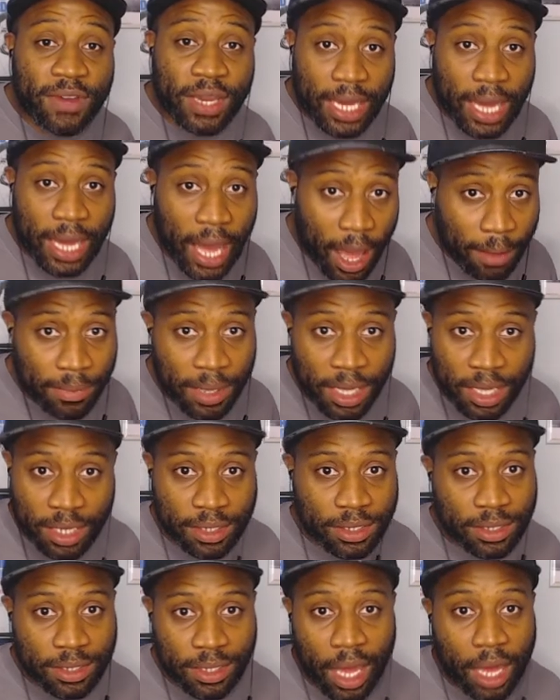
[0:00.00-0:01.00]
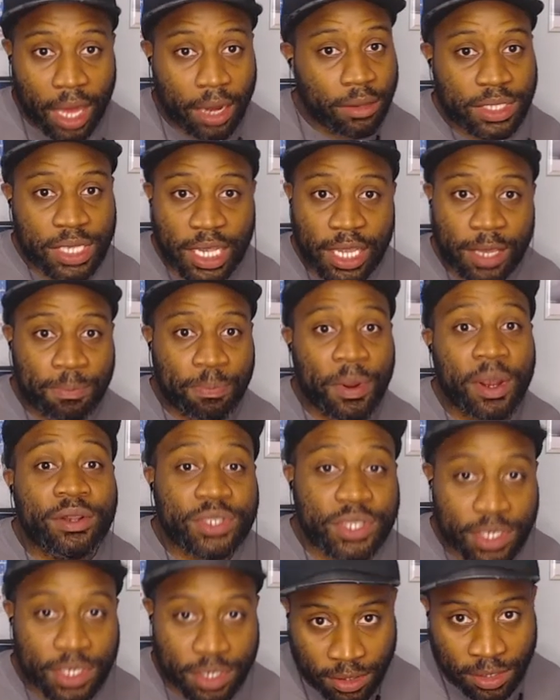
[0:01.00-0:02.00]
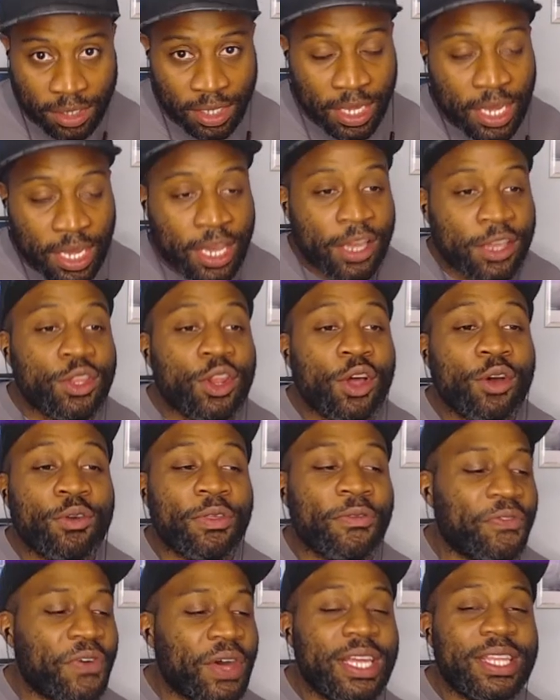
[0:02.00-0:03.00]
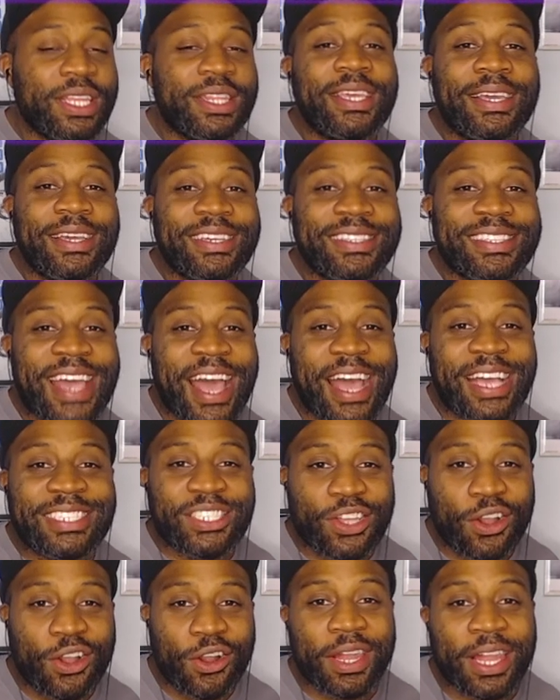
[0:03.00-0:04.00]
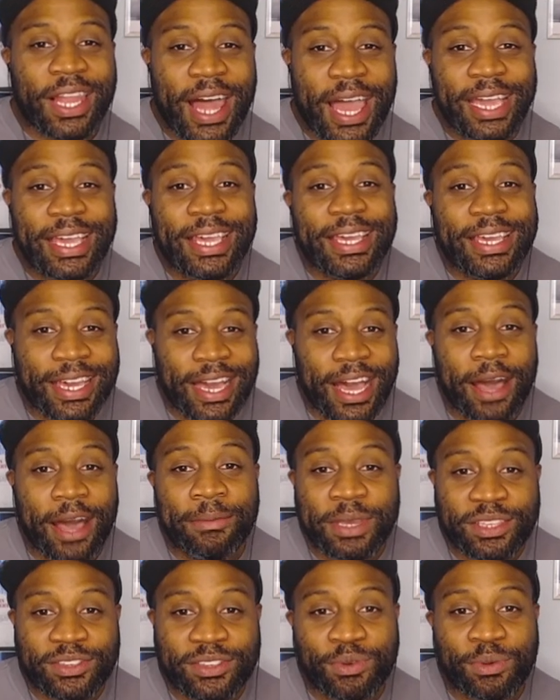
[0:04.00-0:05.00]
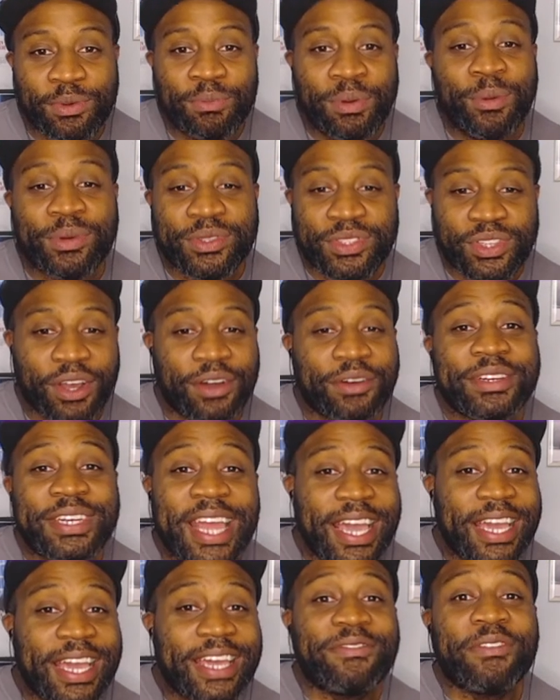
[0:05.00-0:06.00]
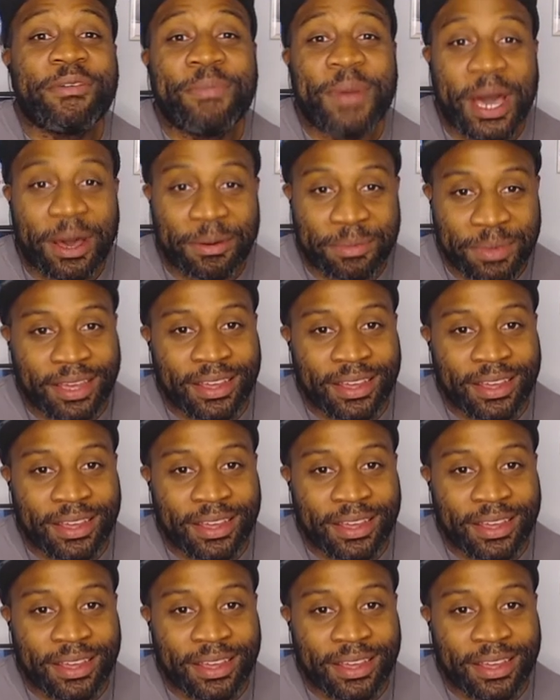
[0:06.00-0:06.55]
a comment. I don't take it personal. You know, the funny thing is, I start liking comments when people talk negative about me.